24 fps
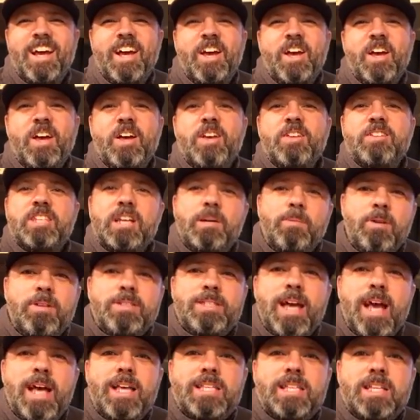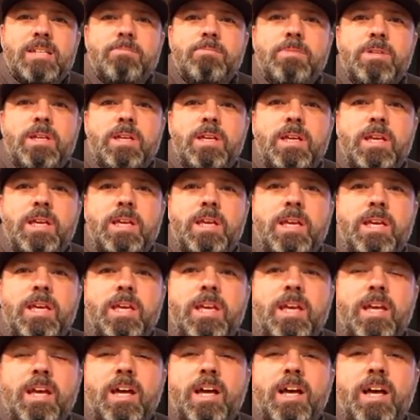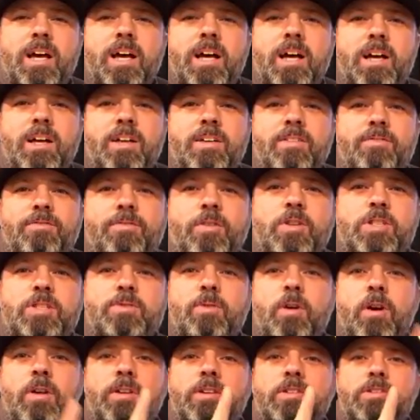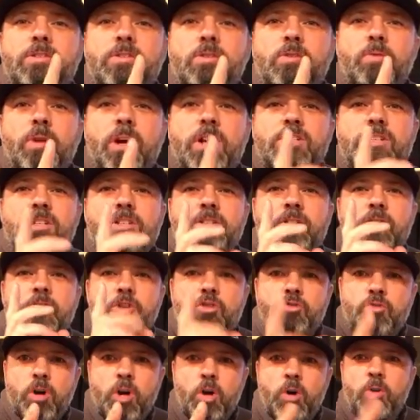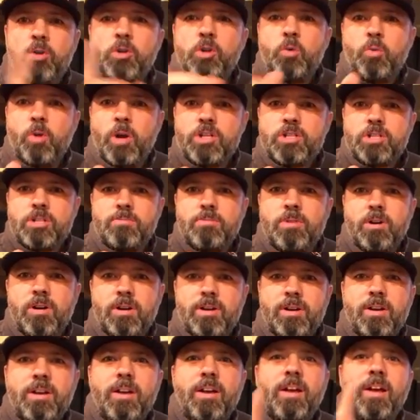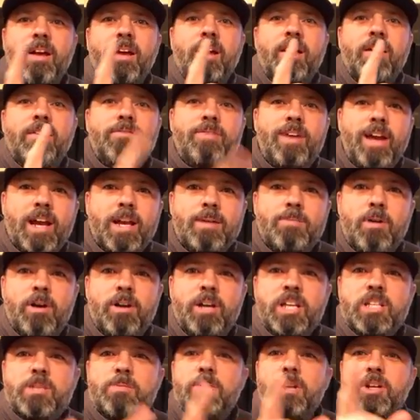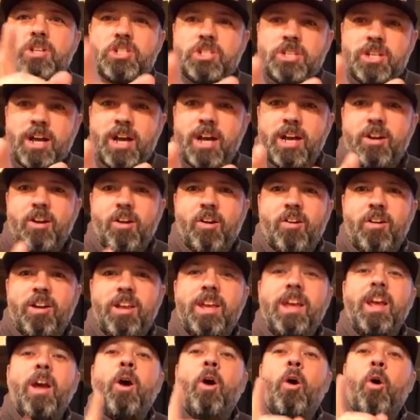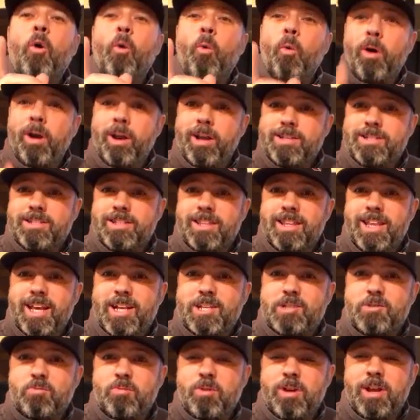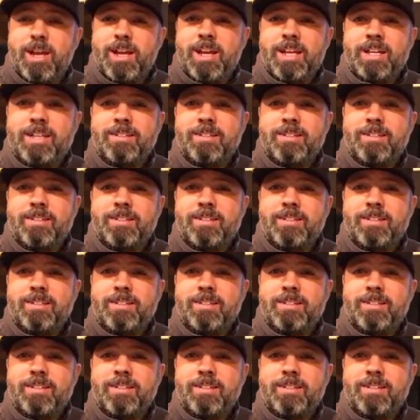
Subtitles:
Someone's asking me, first of all, there's 2 questions. Drone, question mark. Vagabond Expedition, hi Ernie, what is the next rig?